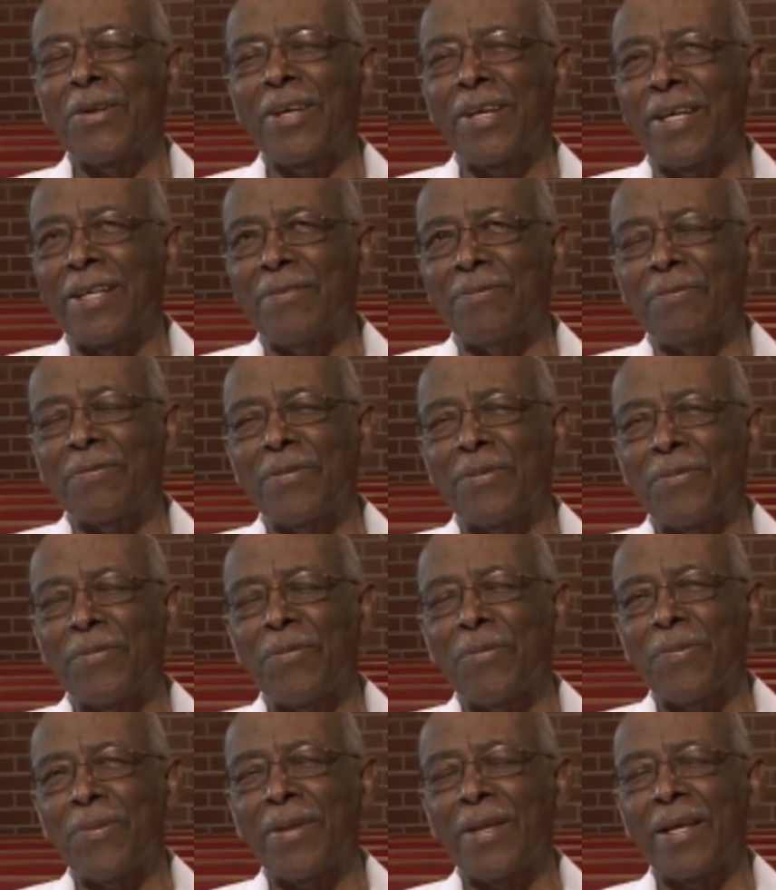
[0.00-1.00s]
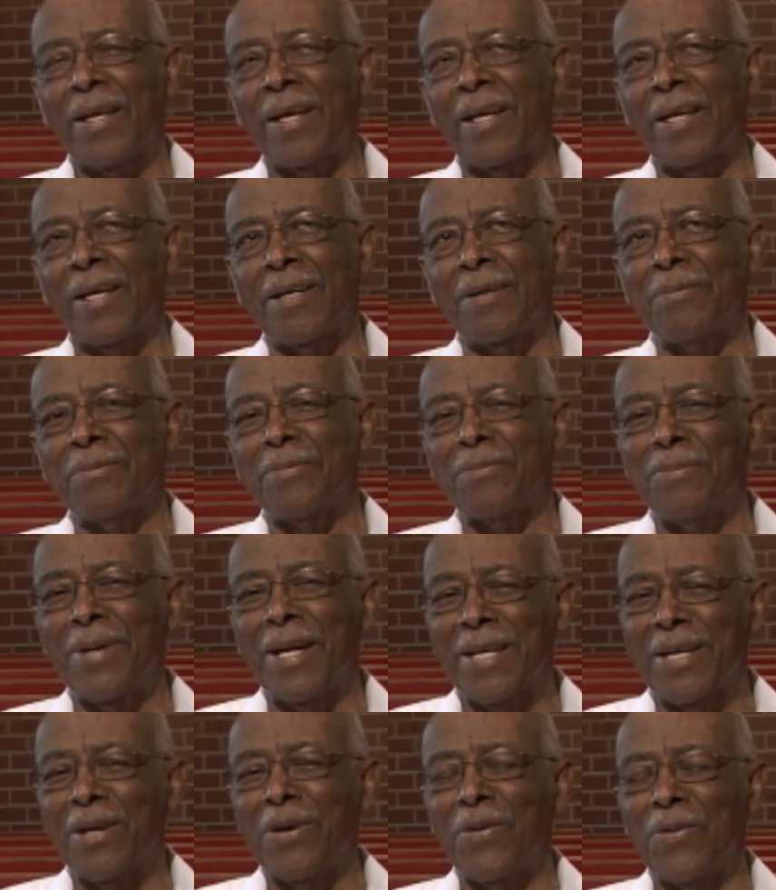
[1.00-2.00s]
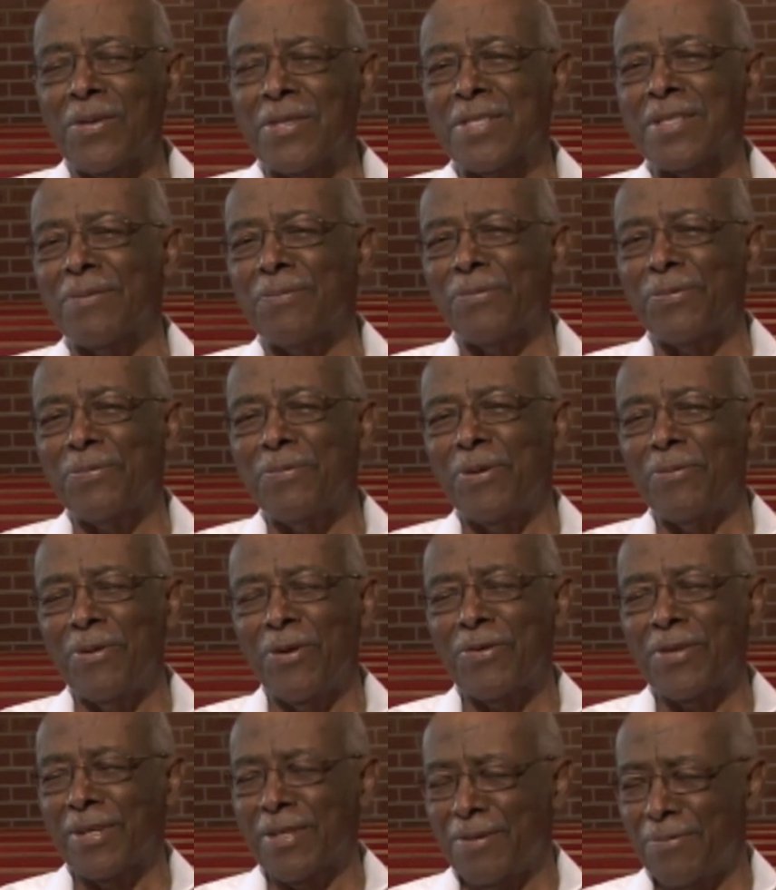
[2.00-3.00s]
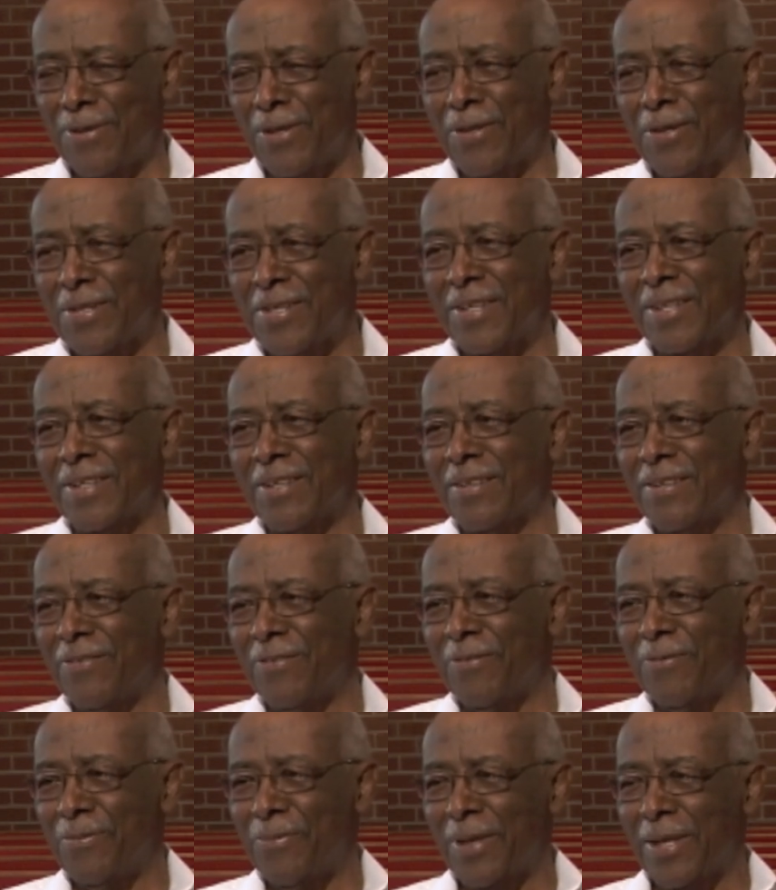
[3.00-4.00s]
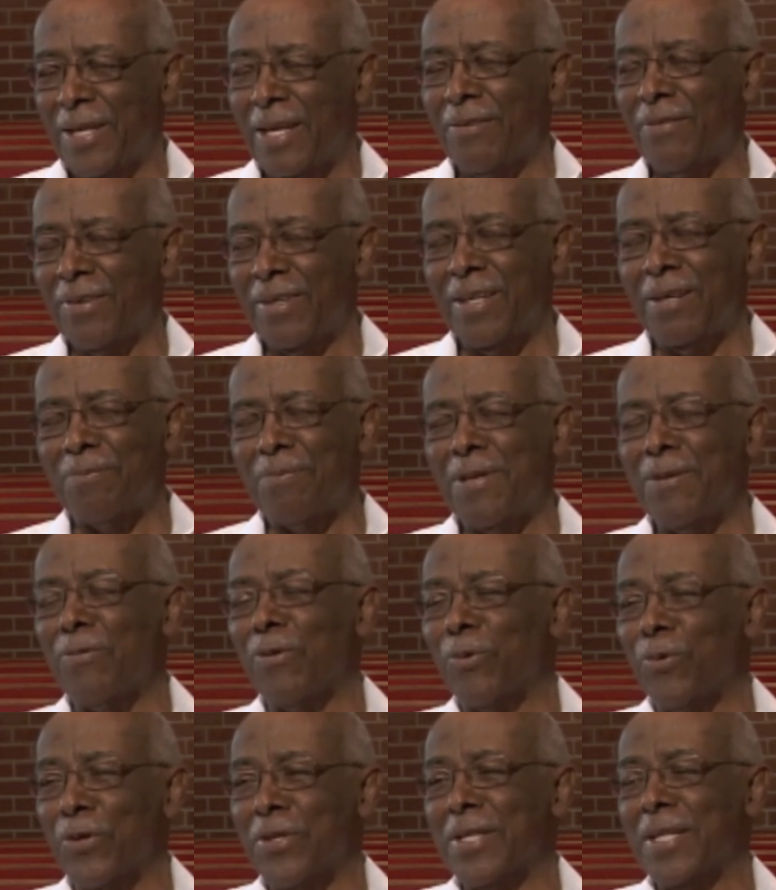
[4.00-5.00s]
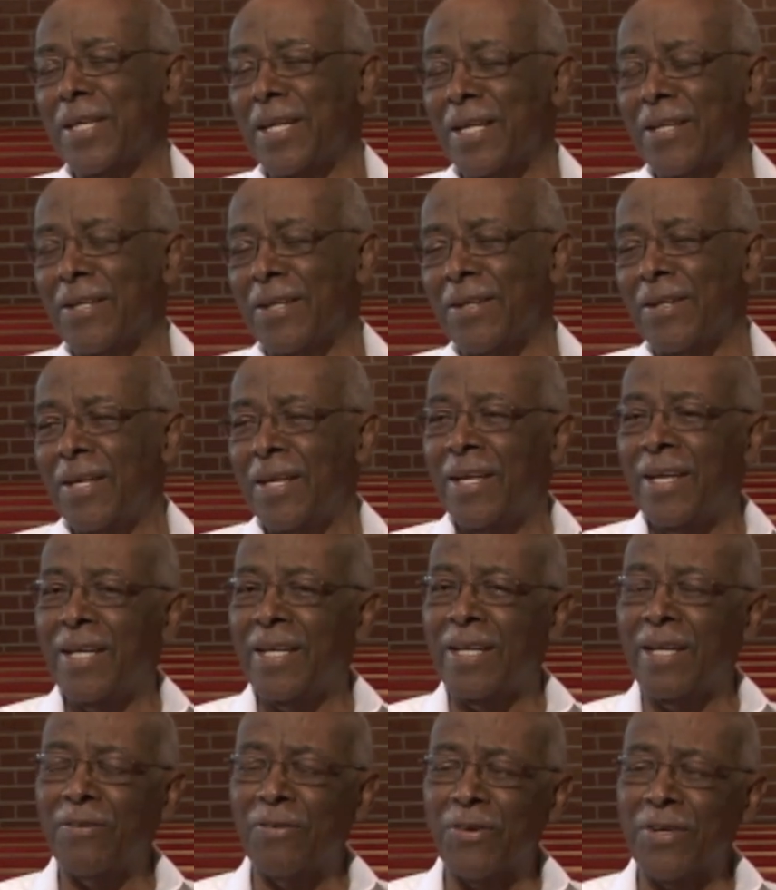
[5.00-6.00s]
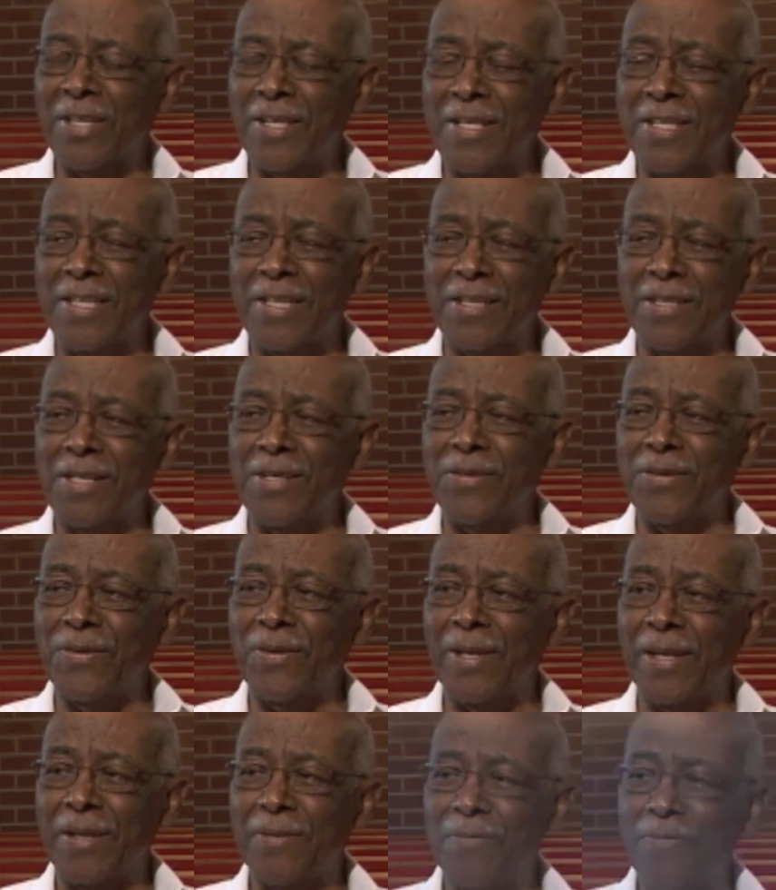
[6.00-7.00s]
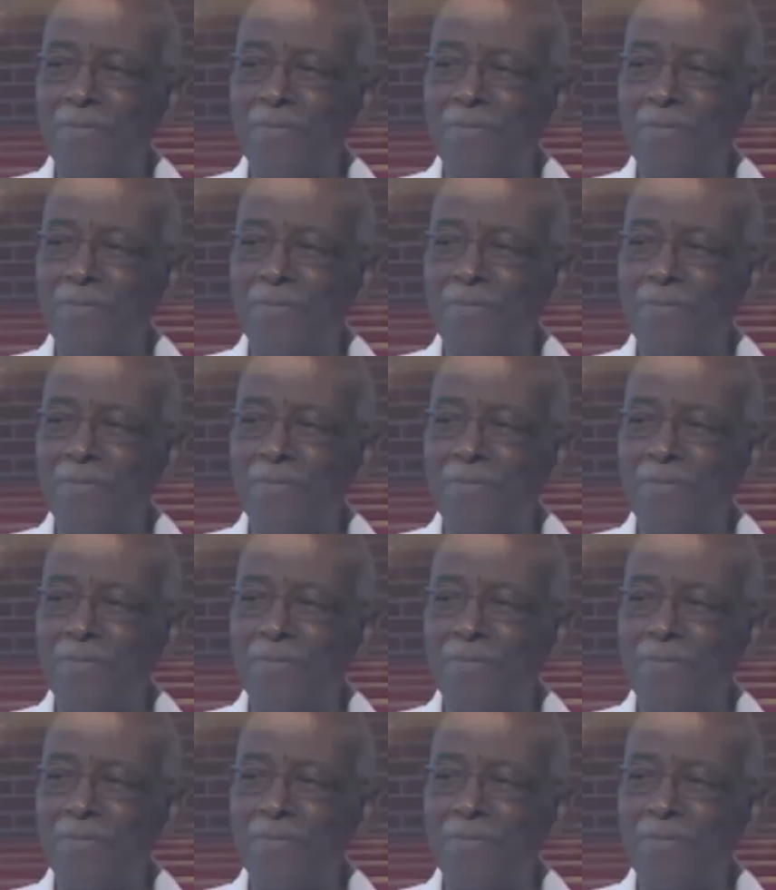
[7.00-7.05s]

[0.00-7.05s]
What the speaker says: And my goal is to promote the community, to get people to work together, and I'm going to continue to do that.